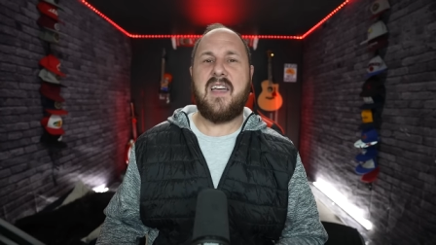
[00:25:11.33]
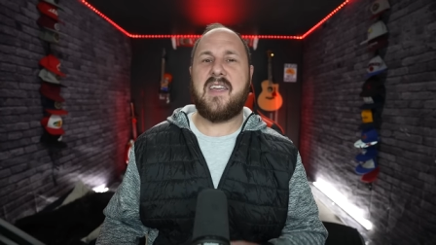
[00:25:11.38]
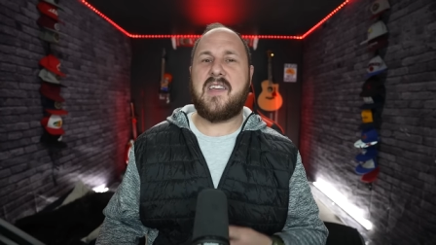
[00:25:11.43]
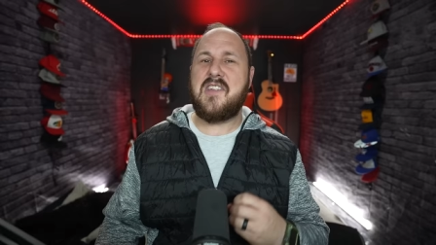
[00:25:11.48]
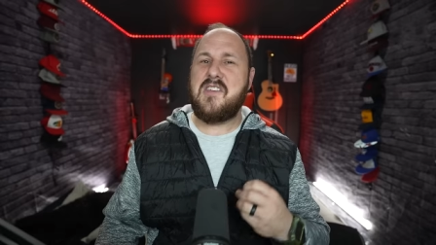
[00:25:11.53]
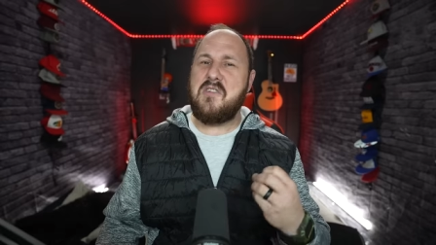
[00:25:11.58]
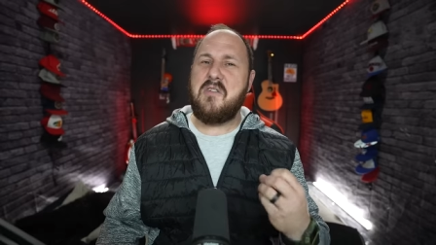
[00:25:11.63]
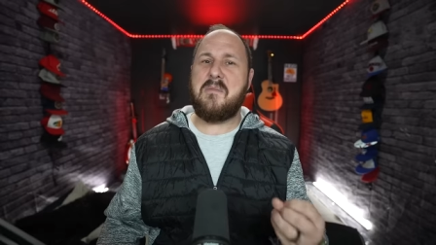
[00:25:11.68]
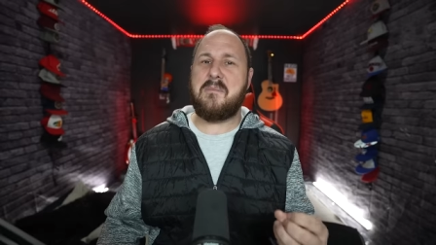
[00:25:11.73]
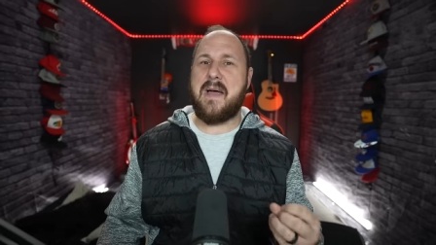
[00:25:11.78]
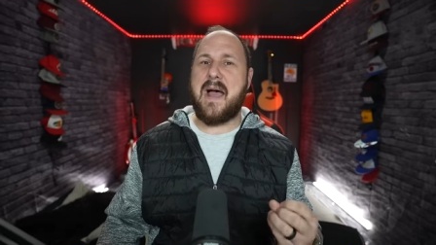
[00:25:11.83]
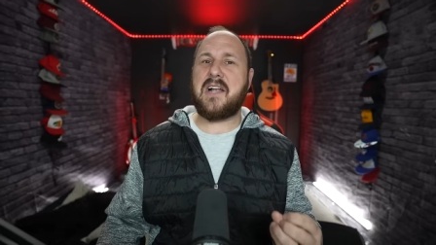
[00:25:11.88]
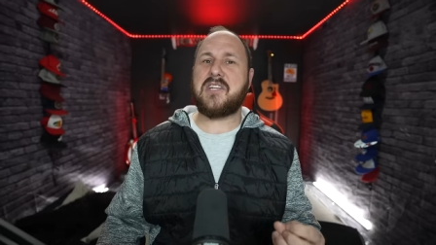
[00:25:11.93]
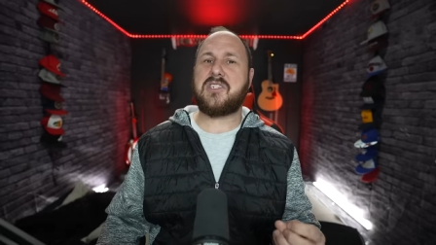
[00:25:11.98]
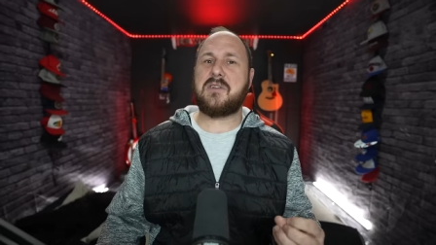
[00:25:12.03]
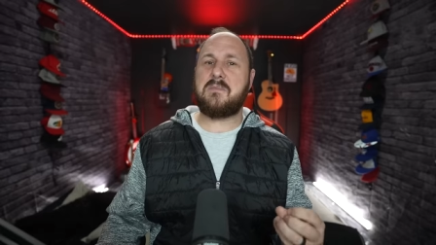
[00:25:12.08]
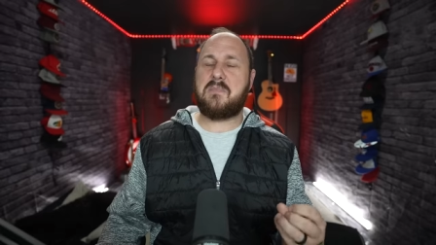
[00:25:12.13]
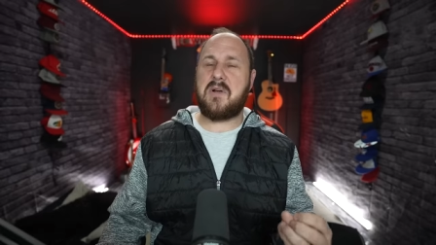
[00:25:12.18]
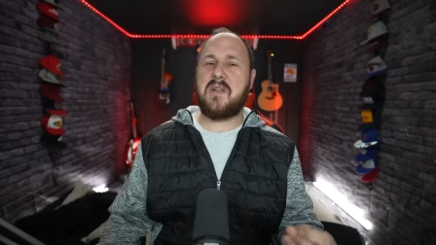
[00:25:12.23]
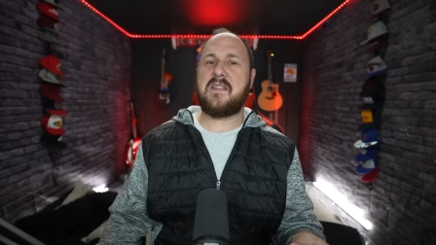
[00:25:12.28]
Can you
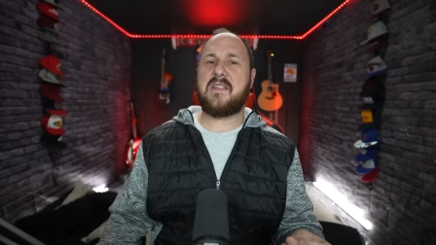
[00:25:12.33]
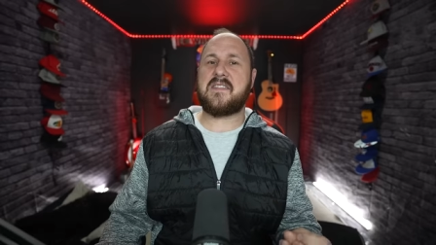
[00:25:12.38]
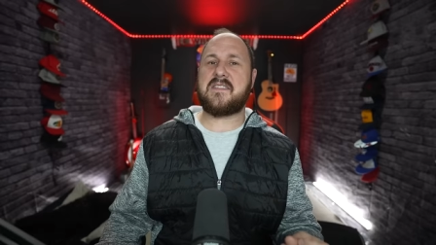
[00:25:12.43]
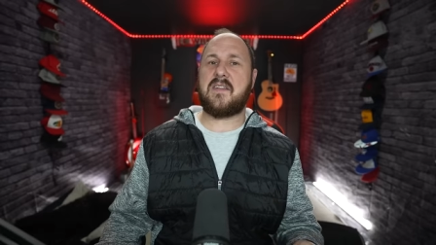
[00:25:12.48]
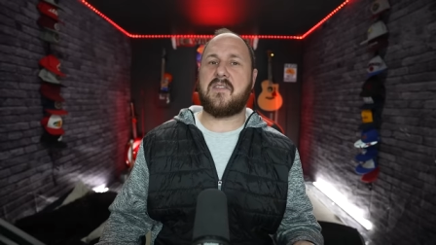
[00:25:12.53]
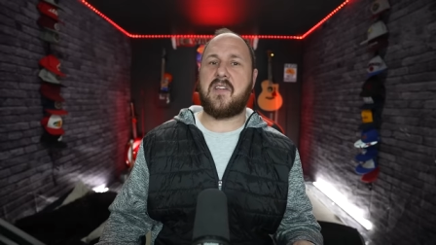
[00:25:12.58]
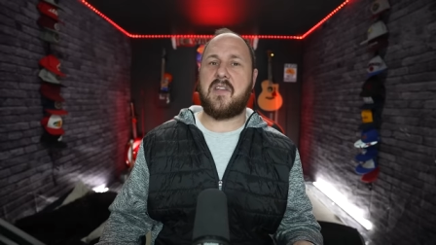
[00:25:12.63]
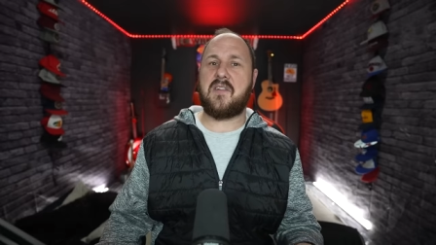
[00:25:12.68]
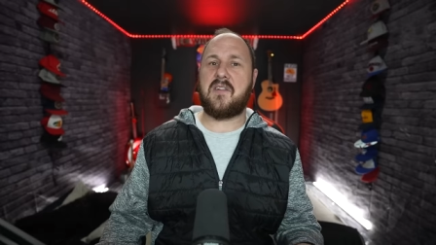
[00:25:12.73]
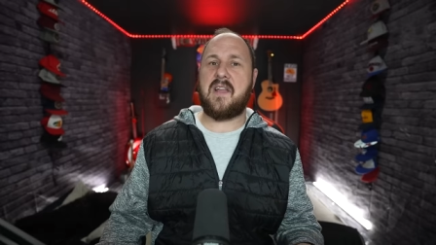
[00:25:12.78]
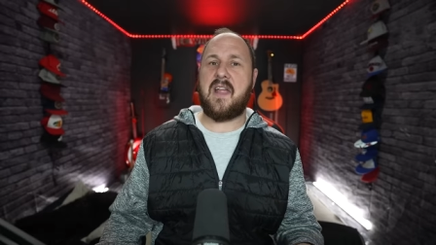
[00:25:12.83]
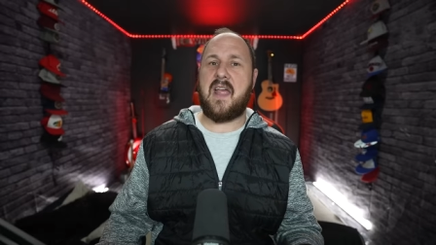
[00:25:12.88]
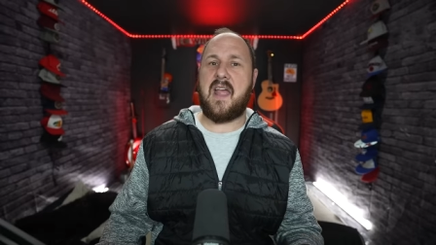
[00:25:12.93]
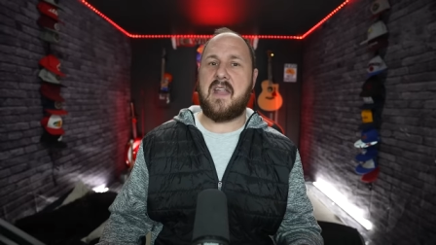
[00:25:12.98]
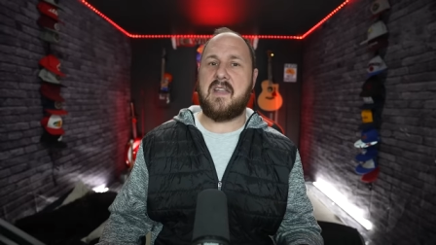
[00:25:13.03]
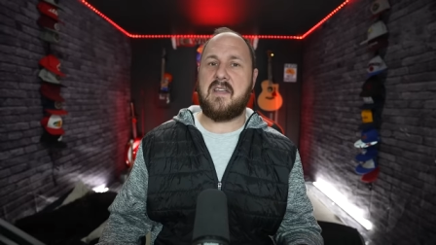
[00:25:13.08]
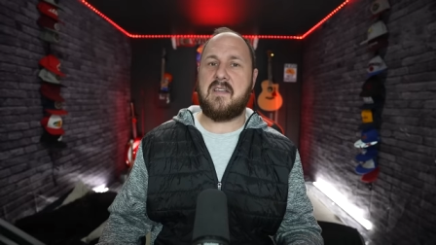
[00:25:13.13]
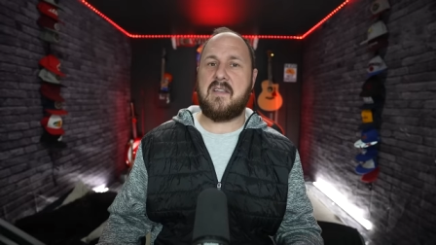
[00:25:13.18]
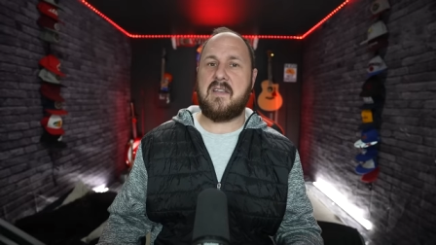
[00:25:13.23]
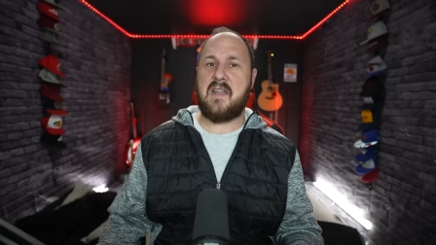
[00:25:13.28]
imagine putting this on the internet
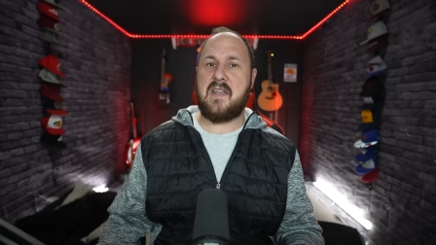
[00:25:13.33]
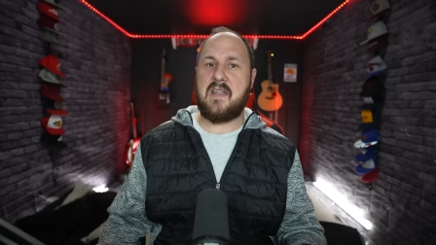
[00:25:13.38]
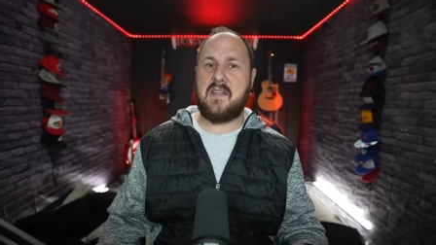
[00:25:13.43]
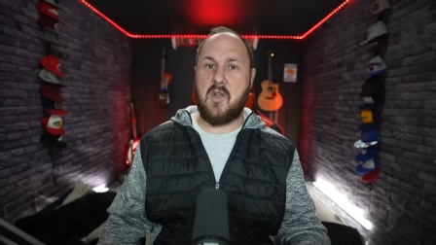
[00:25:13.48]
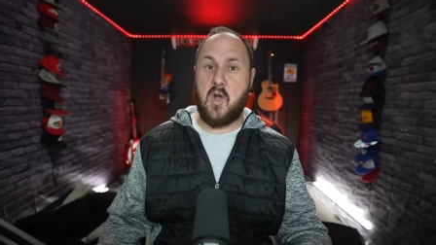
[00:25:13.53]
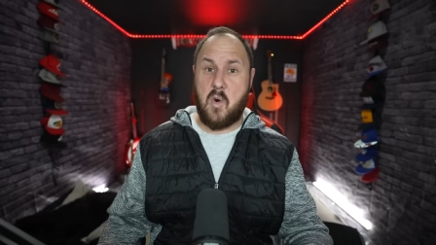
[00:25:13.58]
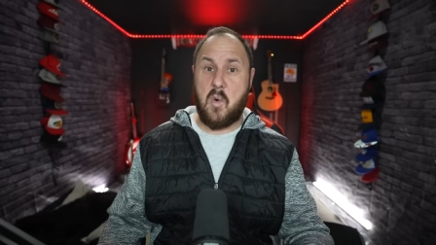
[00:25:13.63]
and